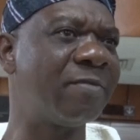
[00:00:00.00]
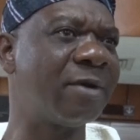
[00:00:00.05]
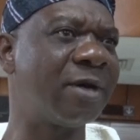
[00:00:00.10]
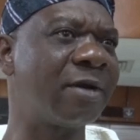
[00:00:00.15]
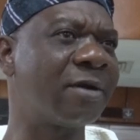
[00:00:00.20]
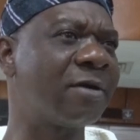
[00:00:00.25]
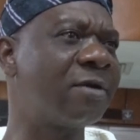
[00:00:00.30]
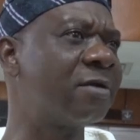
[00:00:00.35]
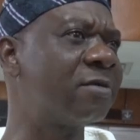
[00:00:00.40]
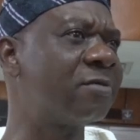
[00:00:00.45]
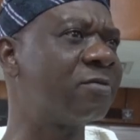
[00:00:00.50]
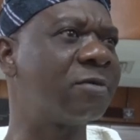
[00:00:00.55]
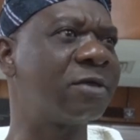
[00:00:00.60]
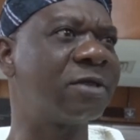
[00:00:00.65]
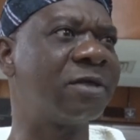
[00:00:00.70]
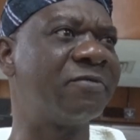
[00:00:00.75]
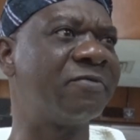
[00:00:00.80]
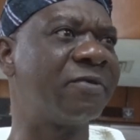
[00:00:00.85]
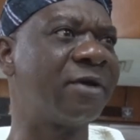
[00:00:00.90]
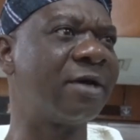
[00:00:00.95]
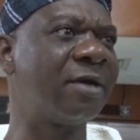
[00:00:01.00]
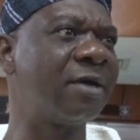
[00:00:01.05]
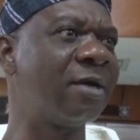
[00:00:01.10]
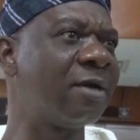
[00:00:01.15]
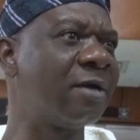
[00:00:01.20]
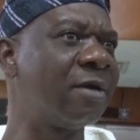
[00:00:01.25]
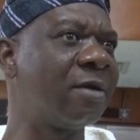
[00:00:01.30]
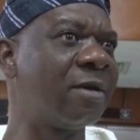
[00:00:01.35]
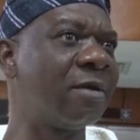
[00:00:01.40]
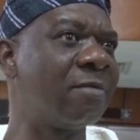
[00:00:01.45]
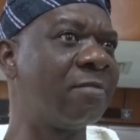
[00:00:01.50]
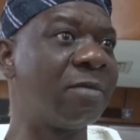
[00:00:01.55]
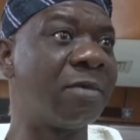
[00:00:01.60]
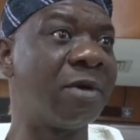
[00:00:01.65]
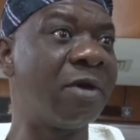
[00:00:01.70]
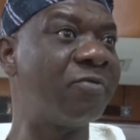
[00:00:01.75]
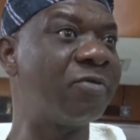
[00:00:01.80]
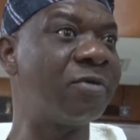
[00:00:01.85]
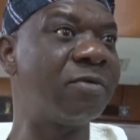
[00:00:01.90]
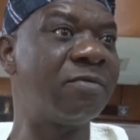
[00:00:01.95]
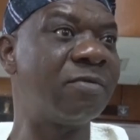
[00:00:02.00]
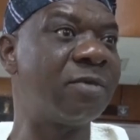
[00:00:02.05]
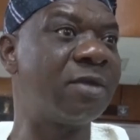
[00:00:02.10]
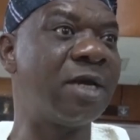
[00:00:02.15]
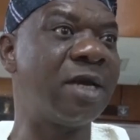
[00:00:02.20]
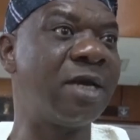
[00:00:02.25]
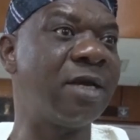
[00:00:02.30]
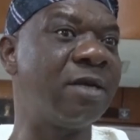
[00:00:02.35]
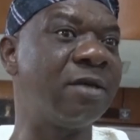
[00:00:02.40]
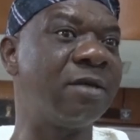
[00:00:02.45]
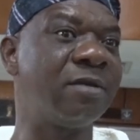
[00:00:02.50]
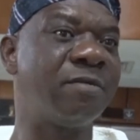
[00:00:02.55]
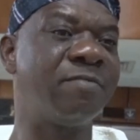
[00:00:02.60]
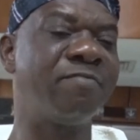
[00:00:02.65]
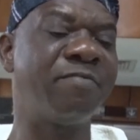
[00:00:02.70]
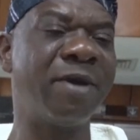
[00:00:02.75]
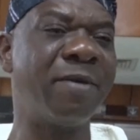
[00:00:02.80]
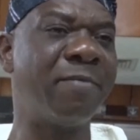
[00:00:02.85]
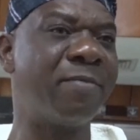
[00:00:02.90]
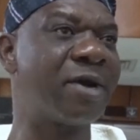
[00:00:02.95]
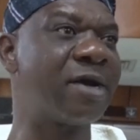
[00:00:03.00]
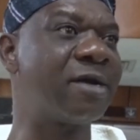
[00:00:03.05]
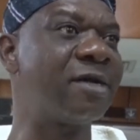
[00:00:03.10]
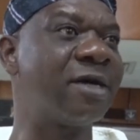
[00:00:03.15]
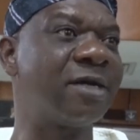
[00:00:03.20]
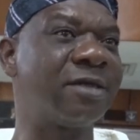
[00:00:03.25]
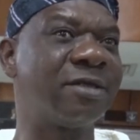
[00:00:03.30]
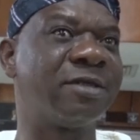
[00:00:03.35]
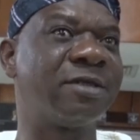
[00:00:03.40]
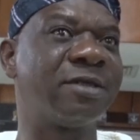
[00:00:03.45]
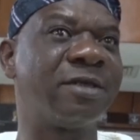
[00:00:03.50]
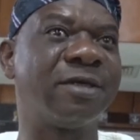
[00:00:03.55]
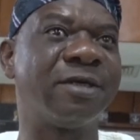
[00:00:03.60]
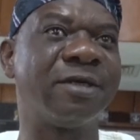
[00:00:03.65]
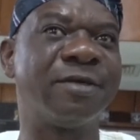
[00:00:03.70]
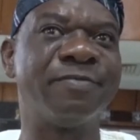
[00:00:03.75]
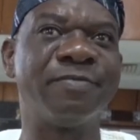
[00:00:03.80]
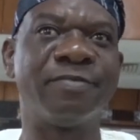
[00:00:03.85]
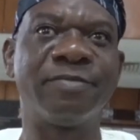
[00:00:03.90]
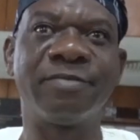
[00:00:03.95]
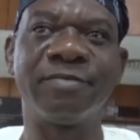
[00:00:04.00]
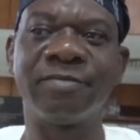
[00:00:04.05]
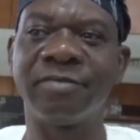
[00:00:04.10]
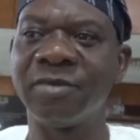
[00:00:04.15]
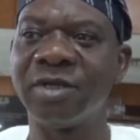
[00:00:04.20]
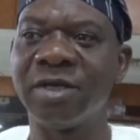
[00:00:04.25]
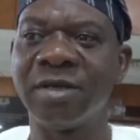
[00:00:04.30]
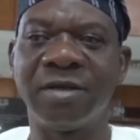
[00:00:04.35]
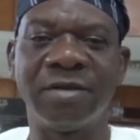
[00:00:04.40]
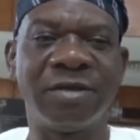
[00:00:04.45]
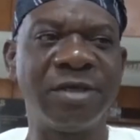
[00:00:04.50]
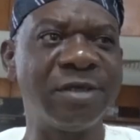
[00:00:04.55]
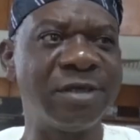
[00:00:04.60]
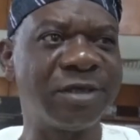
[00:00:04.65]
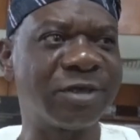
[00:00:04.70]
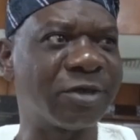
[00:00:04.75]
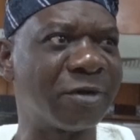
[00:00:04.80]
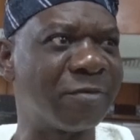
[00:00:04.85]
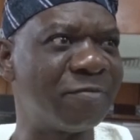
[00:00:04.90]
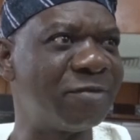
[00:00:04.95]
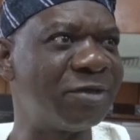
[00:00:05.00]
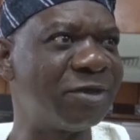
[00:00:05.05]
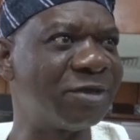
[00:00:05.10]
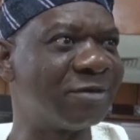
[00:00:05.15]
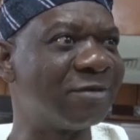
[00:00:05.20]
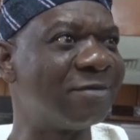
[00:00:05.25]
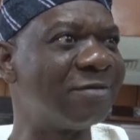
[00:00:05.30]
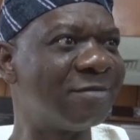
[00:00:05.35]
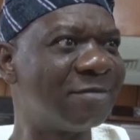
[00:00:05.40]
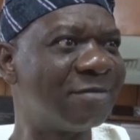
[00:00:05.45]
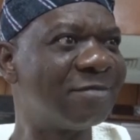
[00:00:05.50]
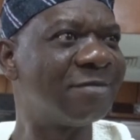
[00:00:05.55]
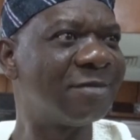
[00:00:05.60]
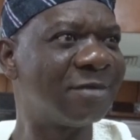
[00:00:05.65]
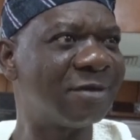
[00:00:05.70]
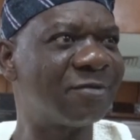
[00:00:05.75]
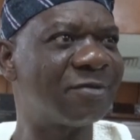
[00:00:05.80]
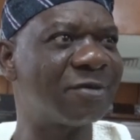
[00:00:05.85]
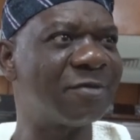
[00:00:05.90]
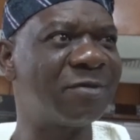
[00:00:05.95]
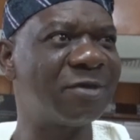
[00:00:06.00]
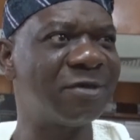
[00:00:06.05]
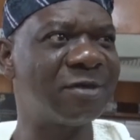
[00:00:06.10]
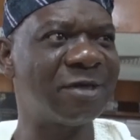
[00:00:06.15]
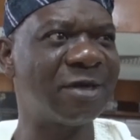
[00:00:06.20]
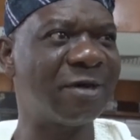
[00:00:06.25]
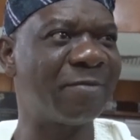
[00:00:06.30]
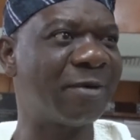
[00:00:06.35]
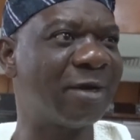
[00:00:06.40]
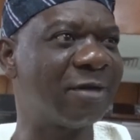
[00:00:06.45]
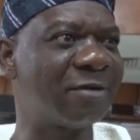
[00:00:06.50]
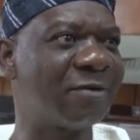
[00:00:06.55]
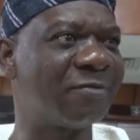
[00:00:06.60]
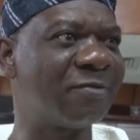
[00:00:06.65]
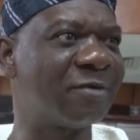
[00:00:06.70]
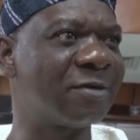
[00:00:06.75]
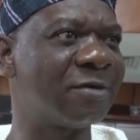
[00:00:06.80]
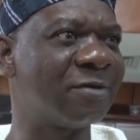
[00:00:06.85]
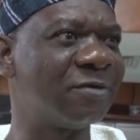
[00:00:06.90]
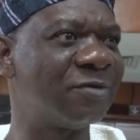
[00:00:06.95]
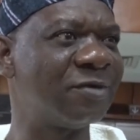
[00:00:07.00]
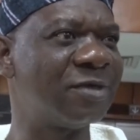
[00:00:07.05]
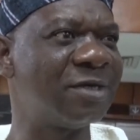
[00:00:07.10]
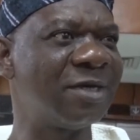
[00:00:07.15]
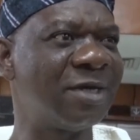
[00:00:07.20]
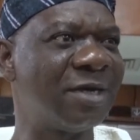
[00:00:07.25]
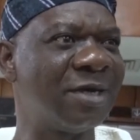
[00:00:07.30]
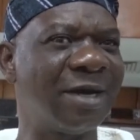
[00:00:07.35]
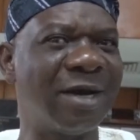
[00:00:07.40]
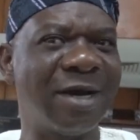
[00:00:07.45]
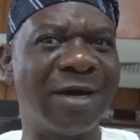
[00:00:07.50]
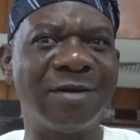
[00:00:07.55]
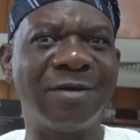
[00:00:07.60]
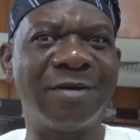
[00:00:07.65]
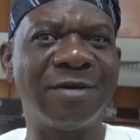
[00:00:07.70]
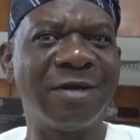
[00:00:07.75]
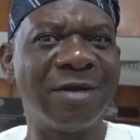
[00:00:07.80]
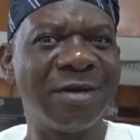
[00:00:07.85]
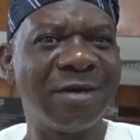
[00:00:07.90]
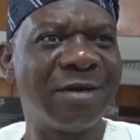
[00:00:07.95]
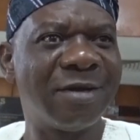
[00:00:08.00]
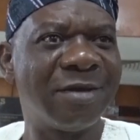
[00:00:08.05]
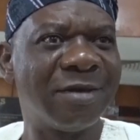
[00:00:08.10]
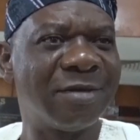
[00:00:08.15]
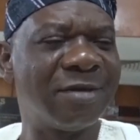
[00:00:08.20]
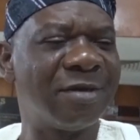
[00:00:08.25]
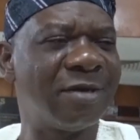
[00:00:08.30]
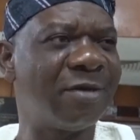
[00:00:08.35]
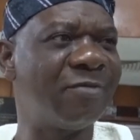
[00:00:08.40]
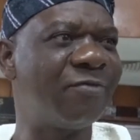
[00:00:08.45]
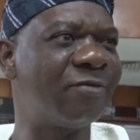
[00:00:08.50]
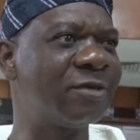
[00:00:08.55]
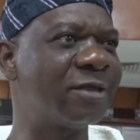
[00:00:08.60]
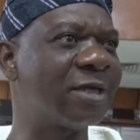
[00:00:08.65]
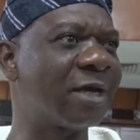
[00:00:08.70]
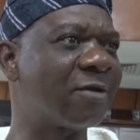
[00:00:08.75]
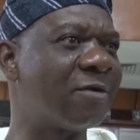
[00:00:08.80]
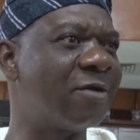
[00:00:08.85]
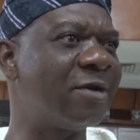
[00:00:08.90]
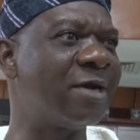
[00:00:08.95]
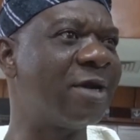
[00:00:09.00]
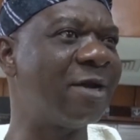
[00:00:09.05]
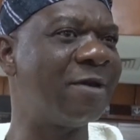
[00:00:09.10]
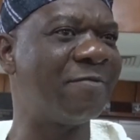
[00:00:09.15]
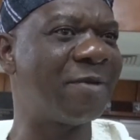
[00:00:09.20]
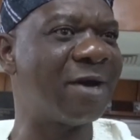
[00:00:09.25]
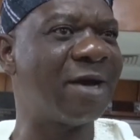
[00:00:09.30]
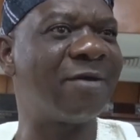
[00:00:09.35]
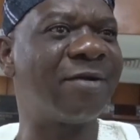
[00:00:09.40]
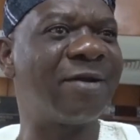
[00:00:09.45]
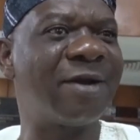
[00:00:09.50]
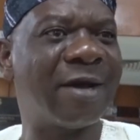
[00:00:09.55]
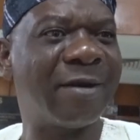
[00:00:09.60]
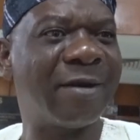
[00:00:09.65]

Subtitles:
background, whatever. Even the member that did the submission is from another part of the country, and they even seconded by